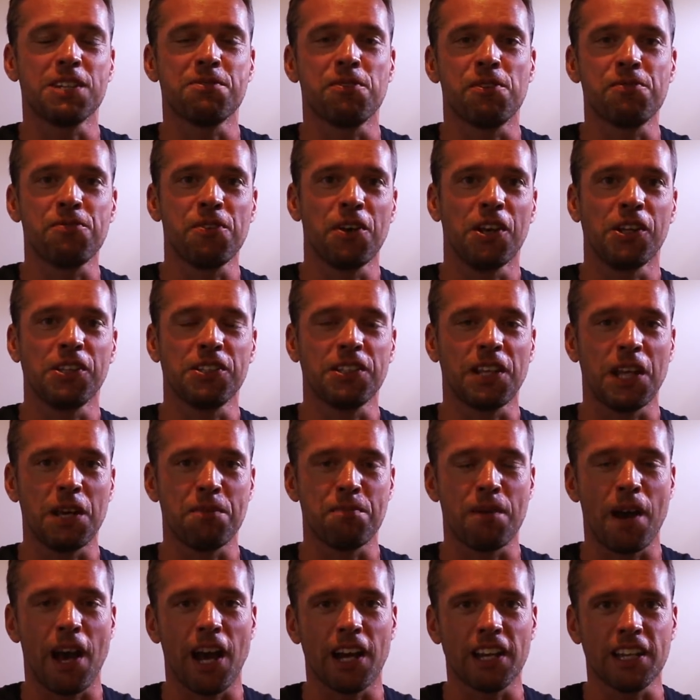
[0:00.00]
it's my first
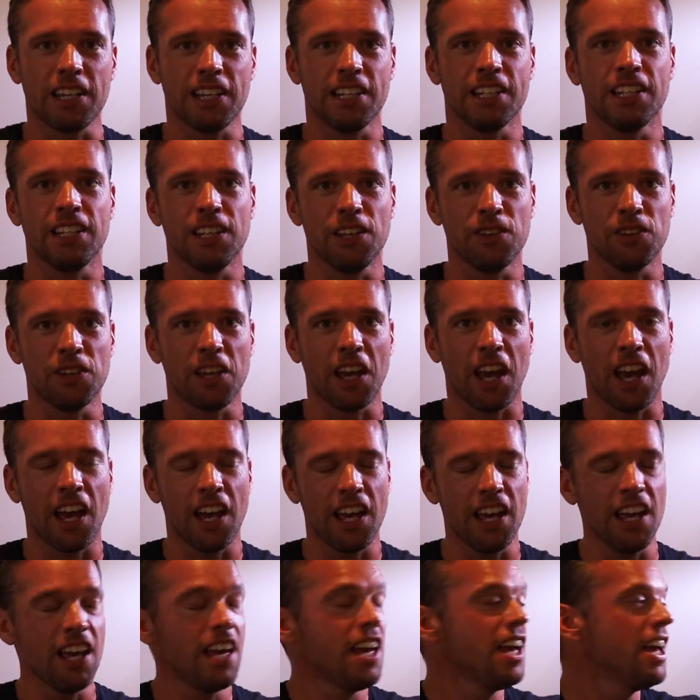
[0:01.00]
day back in the
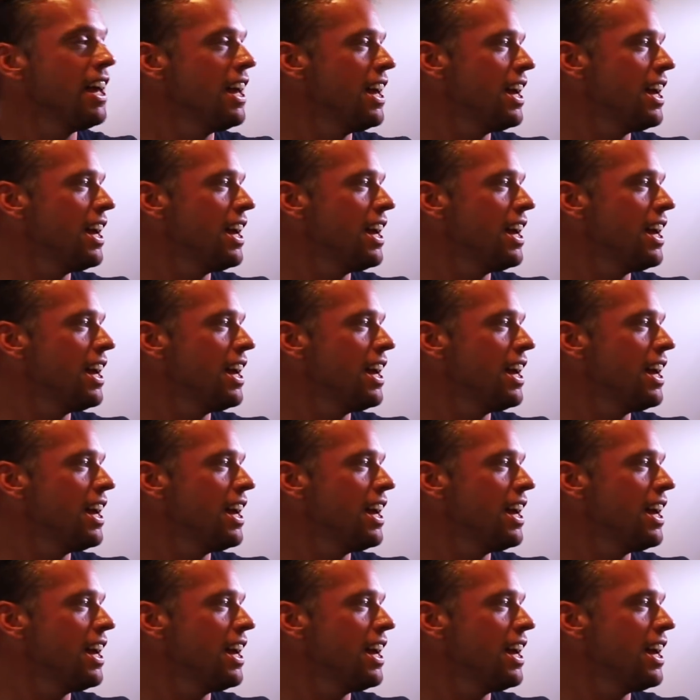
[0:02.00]
UK.